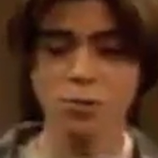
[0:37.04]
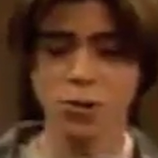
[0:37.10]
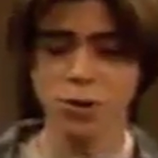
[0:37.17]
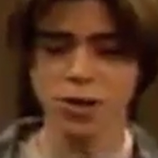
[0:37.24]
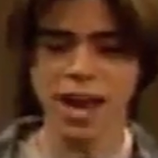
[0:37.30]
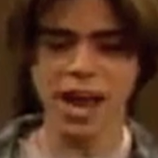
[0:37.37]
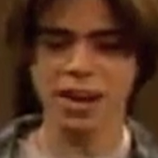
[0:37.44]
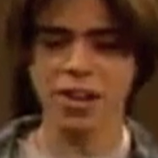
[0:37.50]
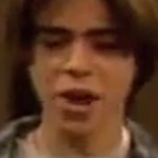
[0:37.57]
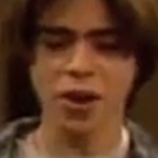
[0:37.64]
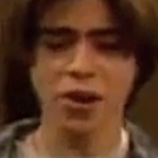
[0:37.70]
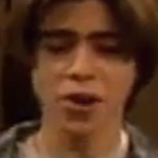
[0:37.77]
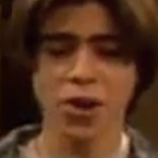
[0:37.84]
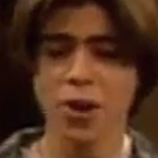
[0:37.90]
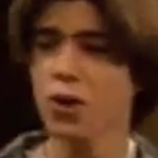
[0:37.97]
catalog.
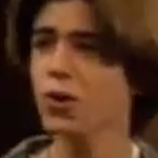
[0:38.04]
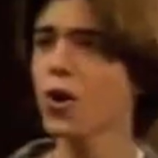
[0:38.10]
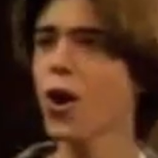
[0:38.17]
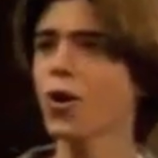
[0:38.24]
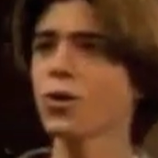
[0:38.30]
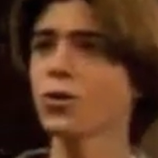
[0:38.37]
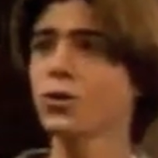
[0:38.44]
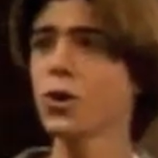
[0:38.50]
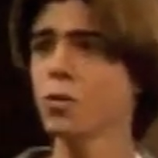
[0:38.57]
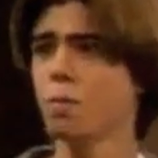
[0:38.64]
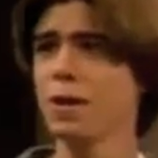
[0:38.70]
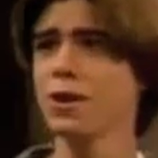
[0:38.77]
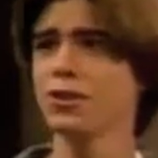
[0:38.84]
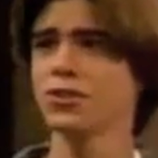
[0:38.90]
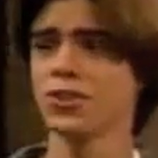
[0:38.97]
Girl in
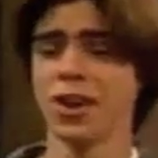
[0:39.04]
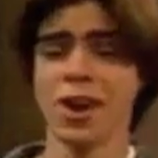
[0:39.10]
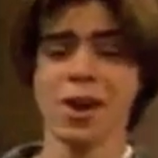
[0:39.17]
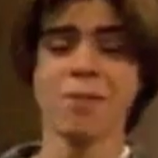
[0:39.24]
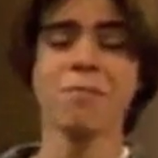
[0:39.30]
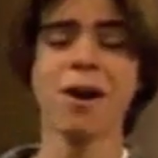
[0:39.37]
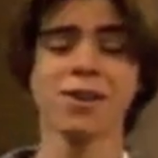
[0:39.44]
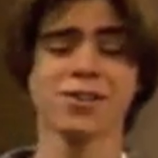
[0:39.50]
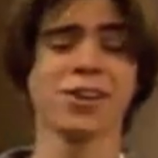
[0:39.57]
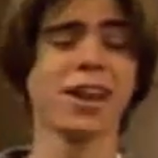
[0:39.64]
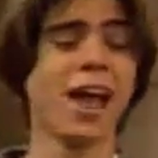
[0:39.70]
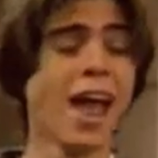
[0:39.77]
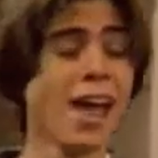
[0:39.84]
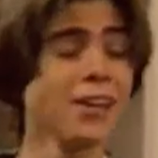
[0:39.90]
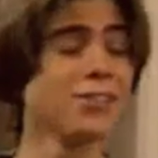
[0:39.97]
two-piece. Mustn't
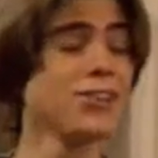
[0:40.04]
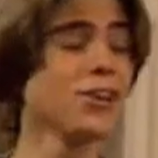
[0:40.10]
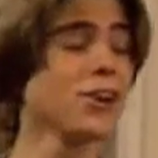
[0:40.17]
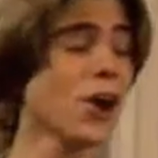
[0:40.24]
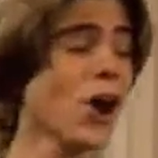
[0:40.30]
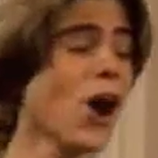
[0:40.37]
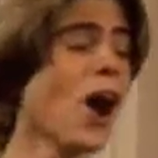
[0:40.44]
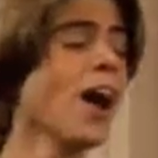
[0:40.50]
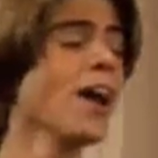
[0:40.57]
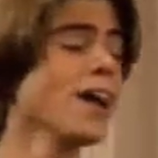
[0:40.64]
see girl in